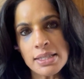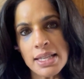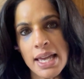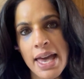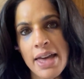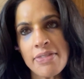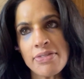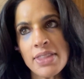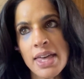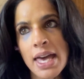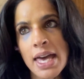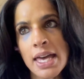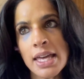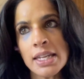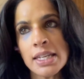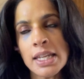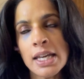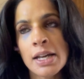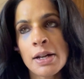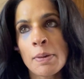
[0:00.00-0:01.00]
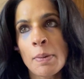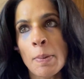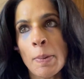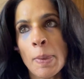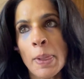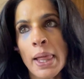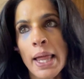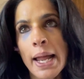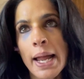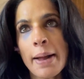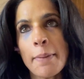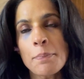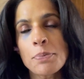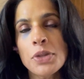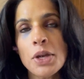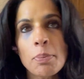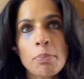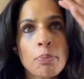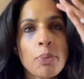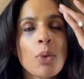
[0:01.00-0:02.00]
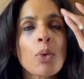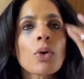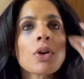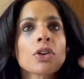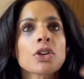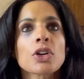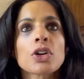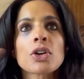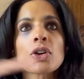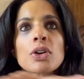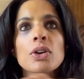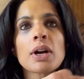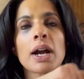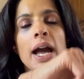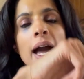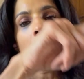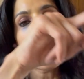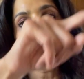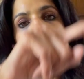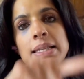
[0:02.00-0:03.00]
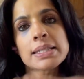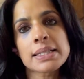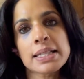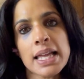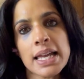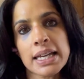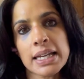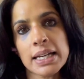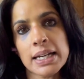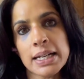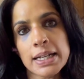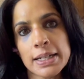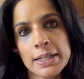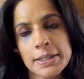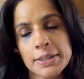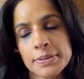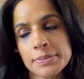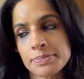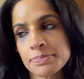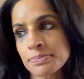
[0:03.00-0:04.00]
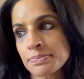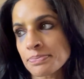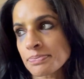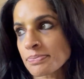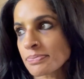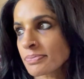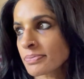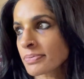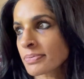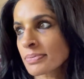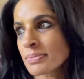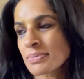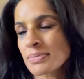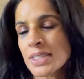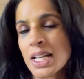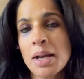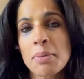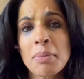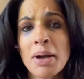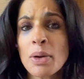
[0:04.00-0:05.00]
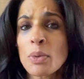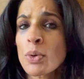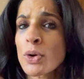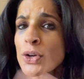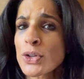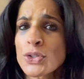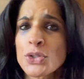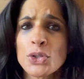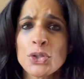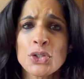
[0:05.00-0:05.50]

And then the border has like my words are